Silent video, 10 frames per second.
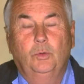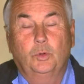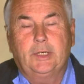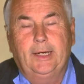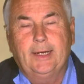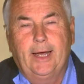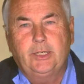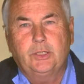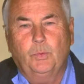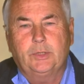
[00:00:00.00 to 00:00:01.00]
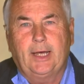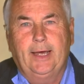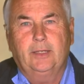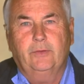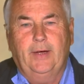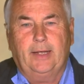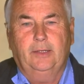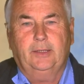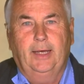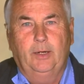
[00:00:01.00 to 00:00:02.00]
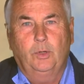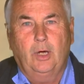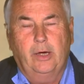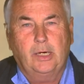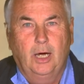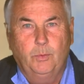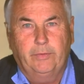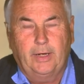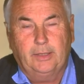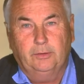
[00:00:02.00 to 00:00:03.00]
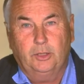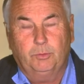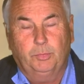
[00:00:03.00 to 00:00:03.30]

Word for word: or teenagers would take the fact that they were going home without their older